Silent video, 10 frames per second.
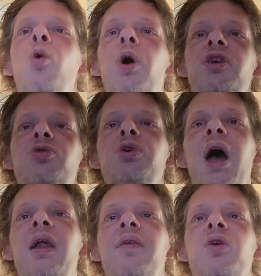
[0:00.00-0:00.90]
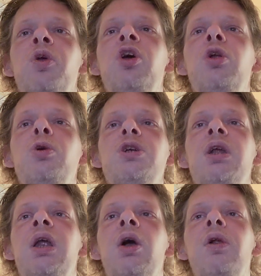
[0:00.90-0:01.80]
What is reality when
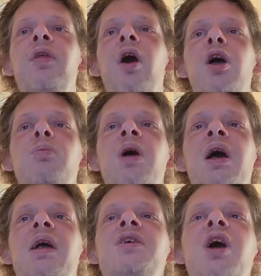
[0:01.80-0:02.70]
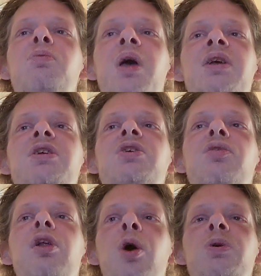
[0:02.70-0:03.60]
hallucinating all the time? Inside mazes
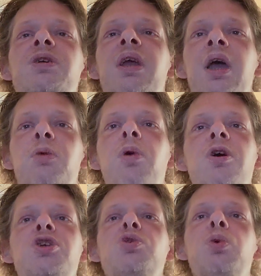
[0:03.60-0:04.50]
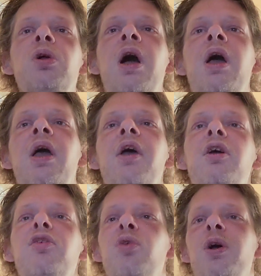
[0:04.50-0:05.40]
of the lowest gear possible,
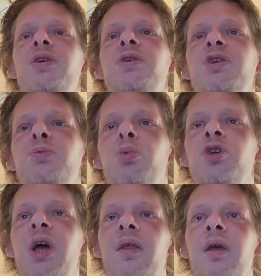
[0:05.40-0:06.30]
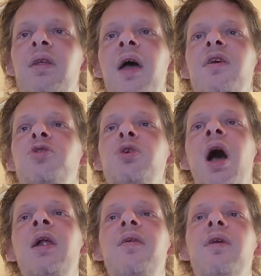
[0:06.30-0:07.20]
hearing voices, projecting that as
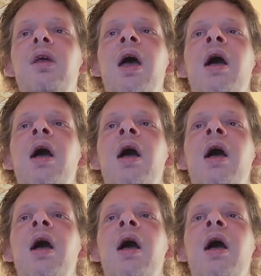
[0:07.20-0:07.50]
reality.